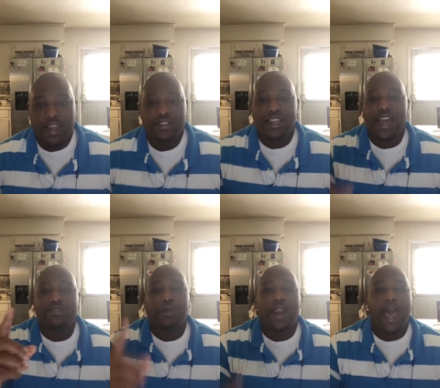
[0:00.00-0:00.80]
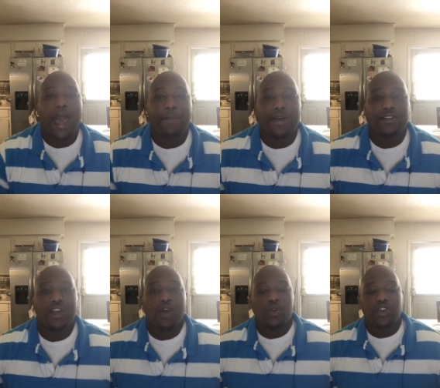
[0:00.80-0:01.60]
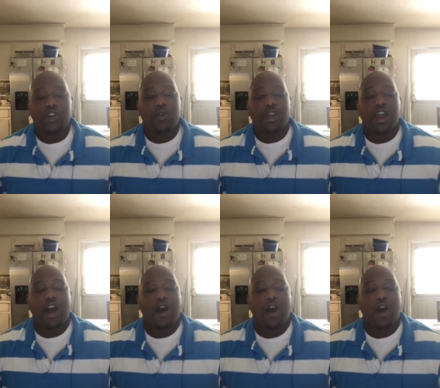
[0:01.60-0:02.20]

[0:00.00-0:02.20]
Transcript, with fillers: See, that's what happens when you don't get an